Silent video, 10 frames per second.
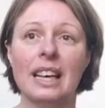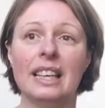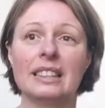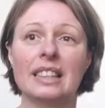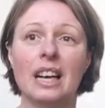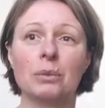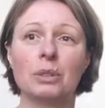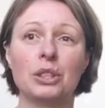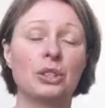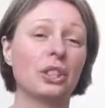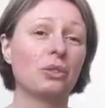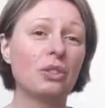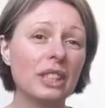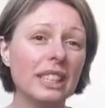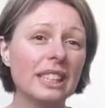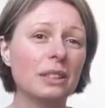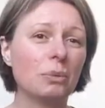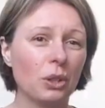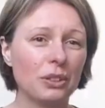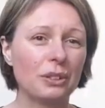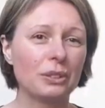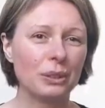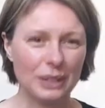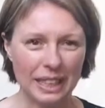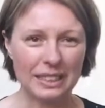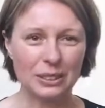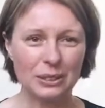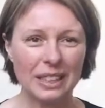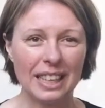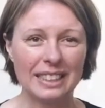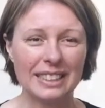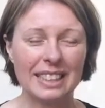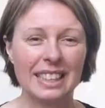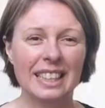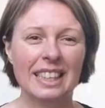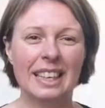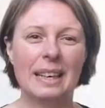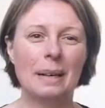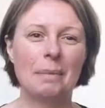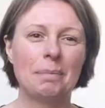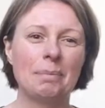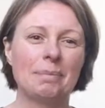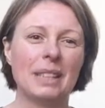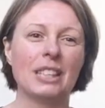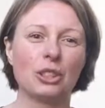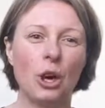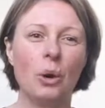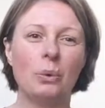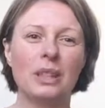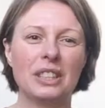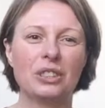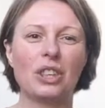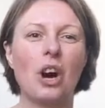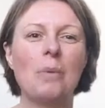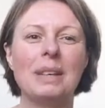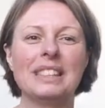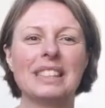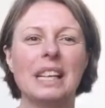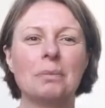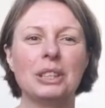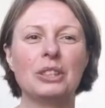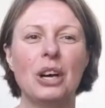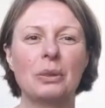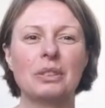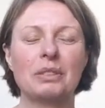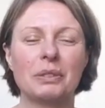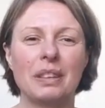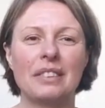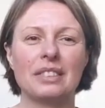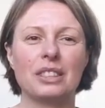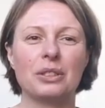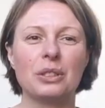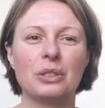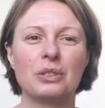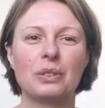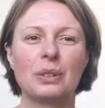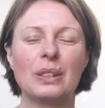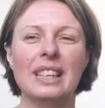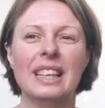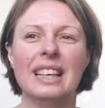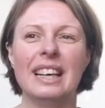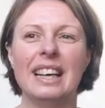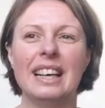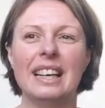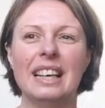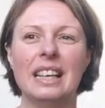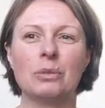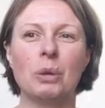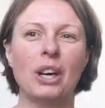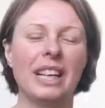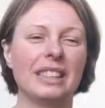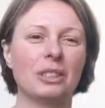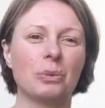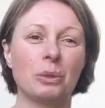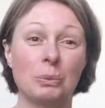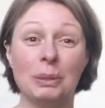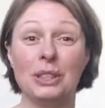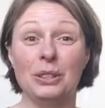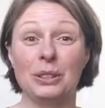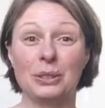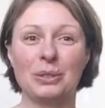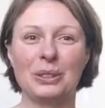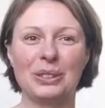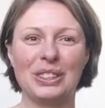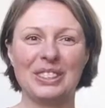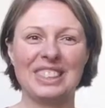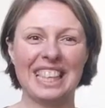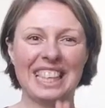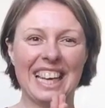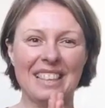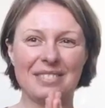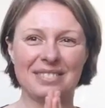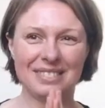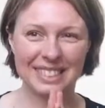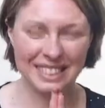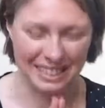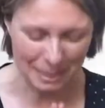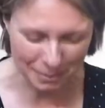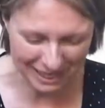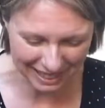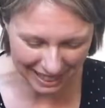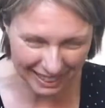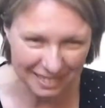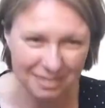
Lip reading: And I wish you a really wonderful day today. As always, comment, let me know if you found this useful and what else would be useful to you. Take care. Namaste.